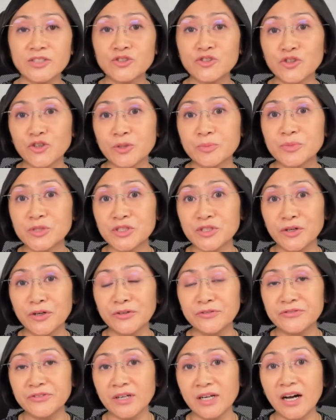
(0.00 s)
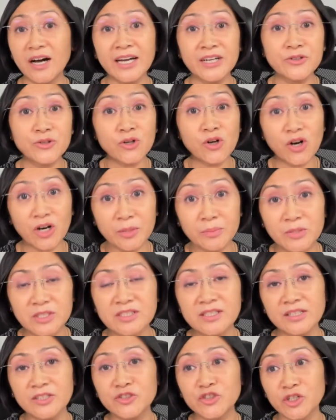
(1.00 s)
in terms of uh,
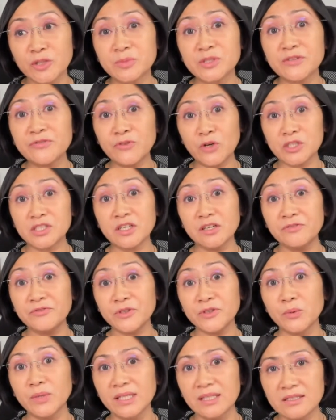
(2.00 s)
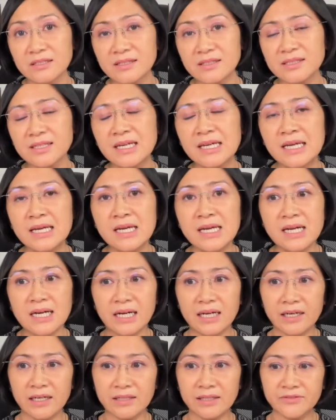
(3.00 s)
hydrocarbons and in terms of fossil fuels.
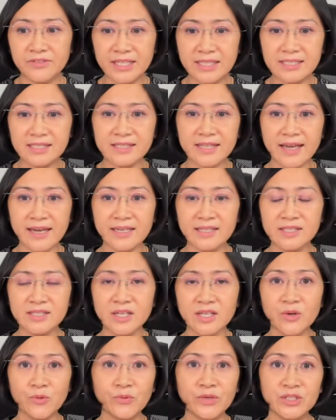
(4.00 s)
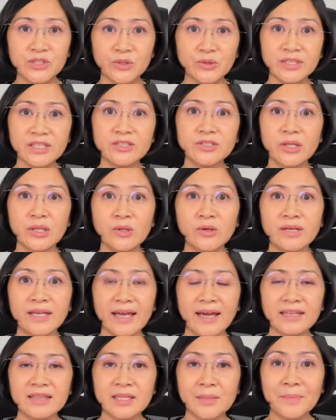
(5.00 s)
Uh, these days, we do need to look
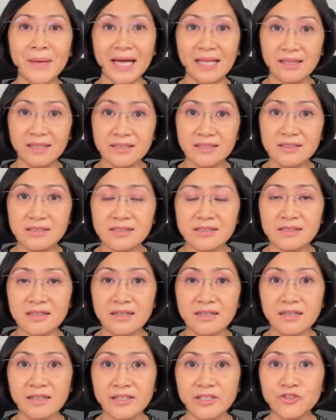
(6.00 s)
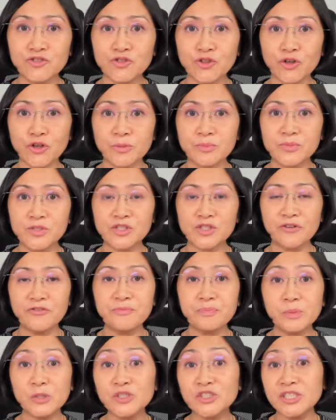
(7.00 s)
at the balance uh, in terms of
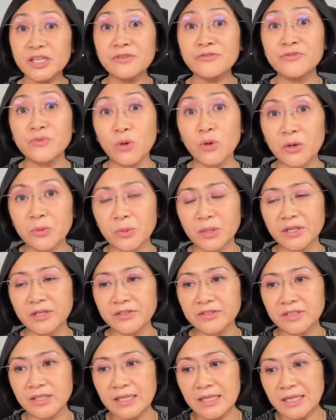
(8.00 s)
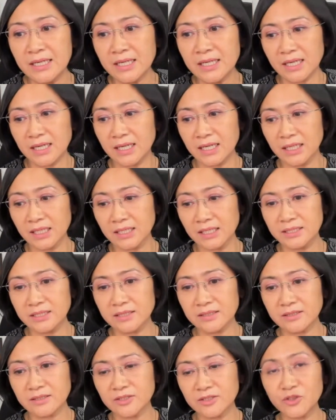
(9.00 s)
pushing forward uh,
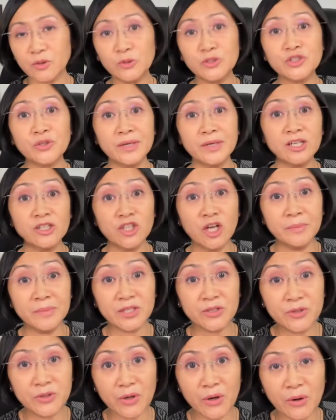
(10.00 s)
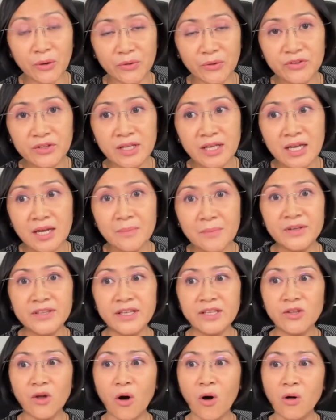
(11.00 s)
socioeconomic growth, but
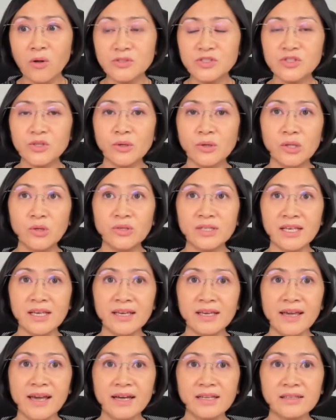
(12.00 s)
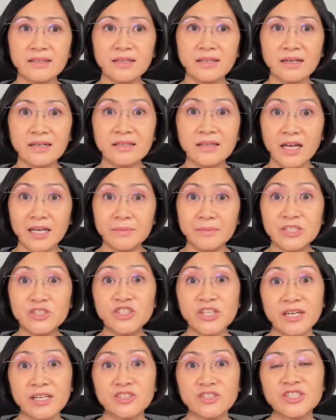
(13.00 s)
then also looking at uh, climate
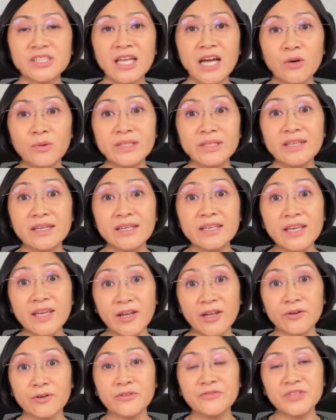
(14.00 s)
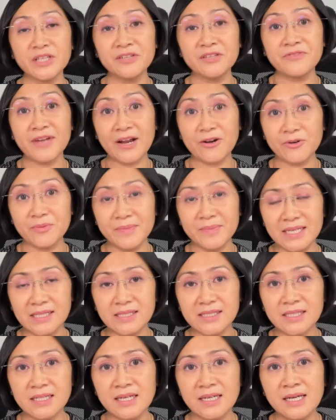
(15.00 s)
change and how we take care of the
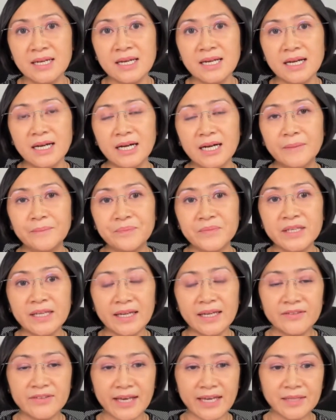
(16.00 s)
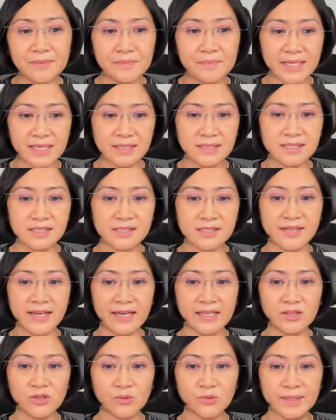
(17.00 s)
environment. Um, and that means
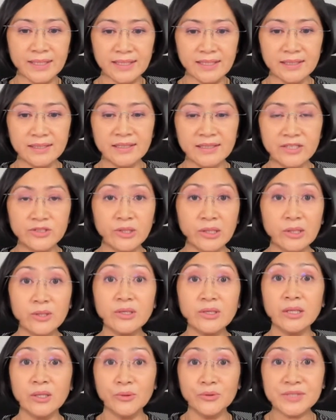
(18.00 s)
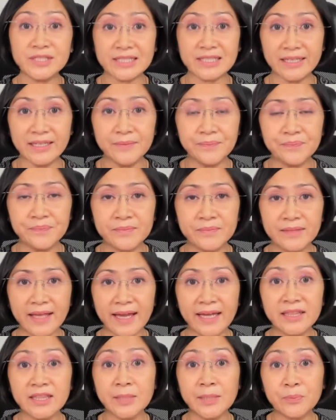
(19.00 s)
that we need to look closely
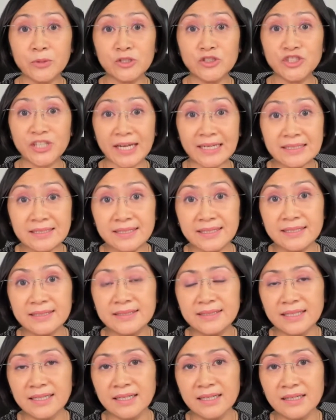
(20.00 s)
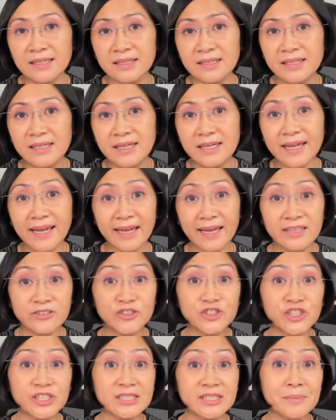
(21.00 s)
at the projected uh,
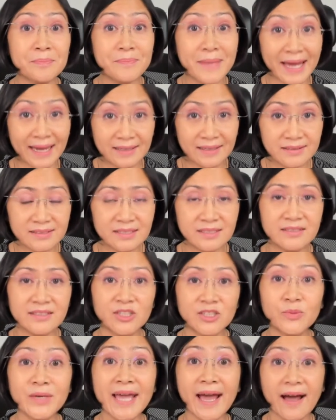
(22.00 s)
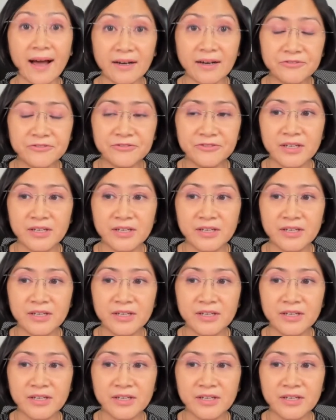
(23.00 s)
energy demand that we have,